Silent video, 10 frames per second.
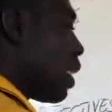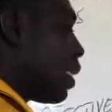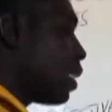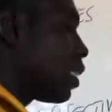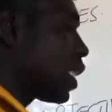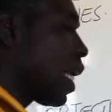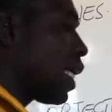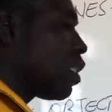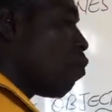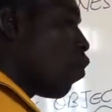the
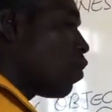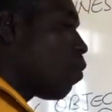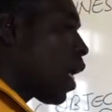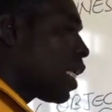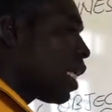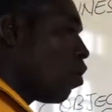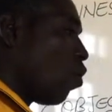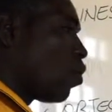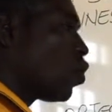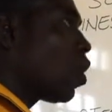distance moved by the
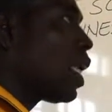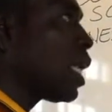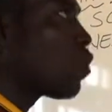load. So let's